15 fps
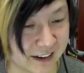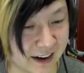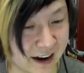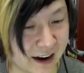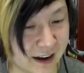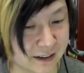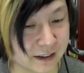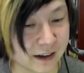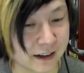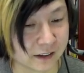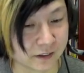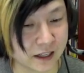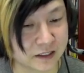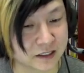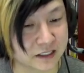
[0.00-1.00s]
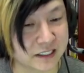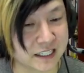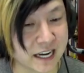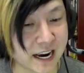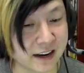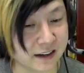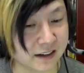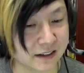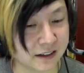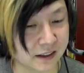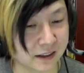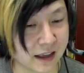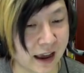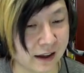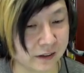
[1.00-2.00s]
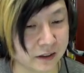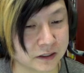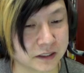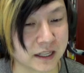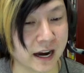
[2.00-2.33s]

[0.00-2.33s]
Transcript: Uh, let's date Alex